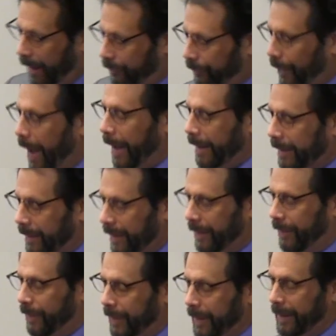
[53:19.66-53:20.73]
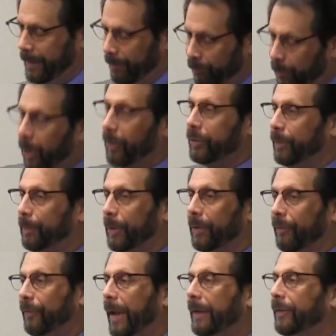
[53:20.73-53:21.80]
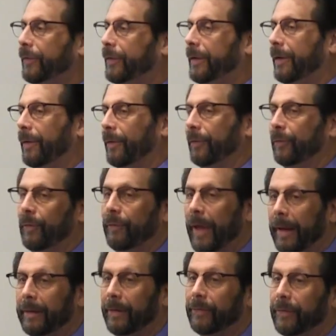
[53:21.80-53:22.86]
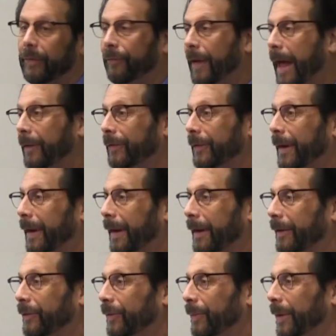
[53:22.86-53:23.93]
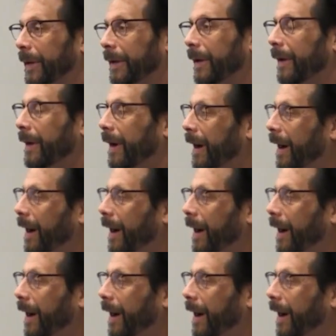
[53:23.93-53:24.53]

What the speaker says: the multiple events here sort of endlessly fascinating to me.